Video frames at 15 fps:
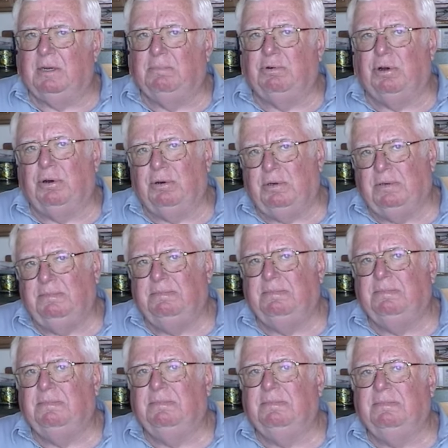Little broke.
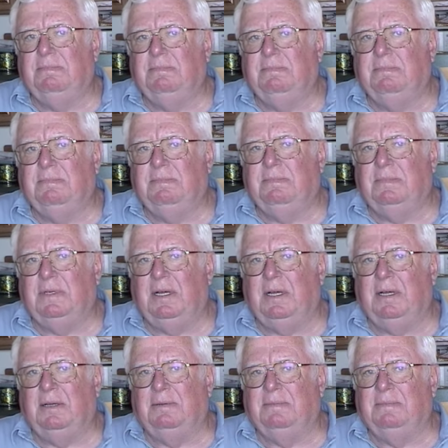
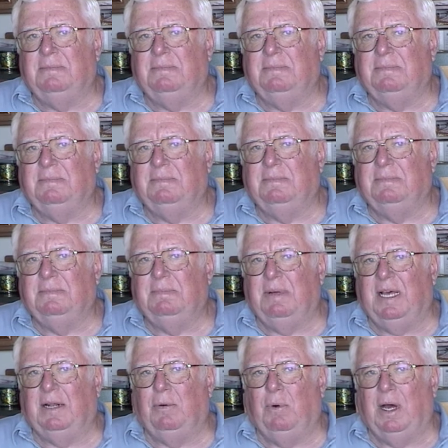Um, he had a
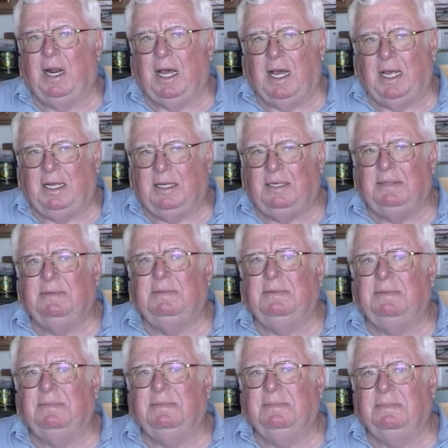little had brogue. one eye.
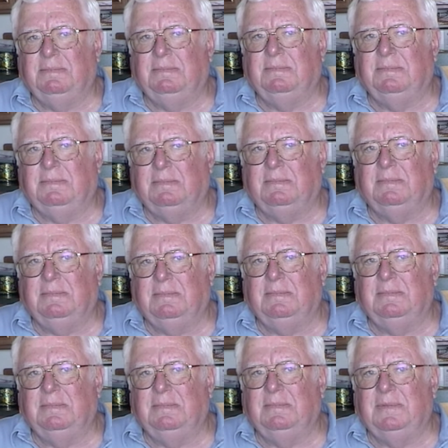
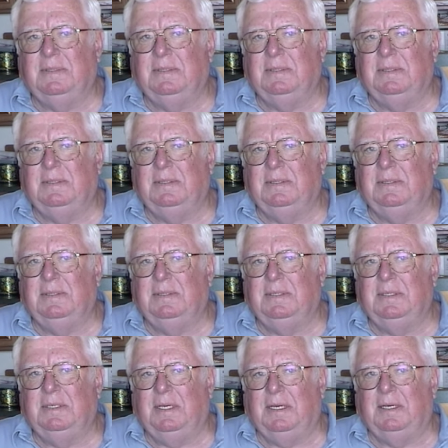He had a little brogue,
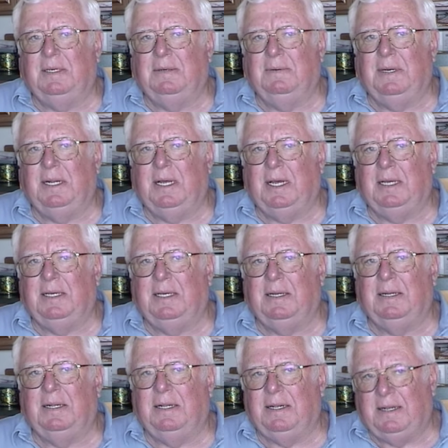huh? Yeah, one eye.
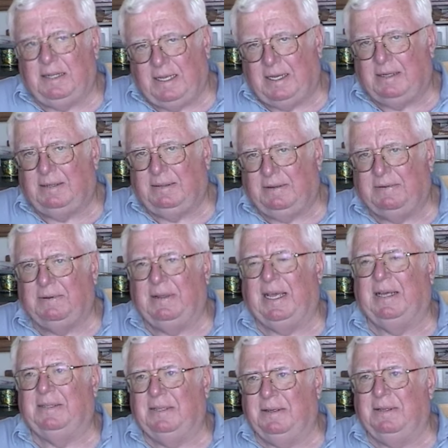Had a little, yeah,
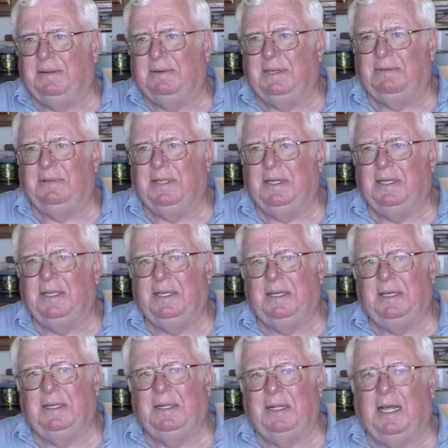different accent, you know, and everything.
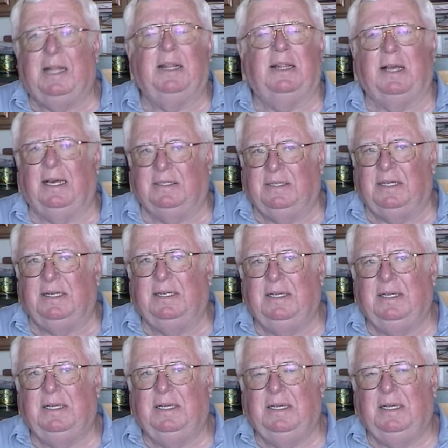And a lot of the guys did.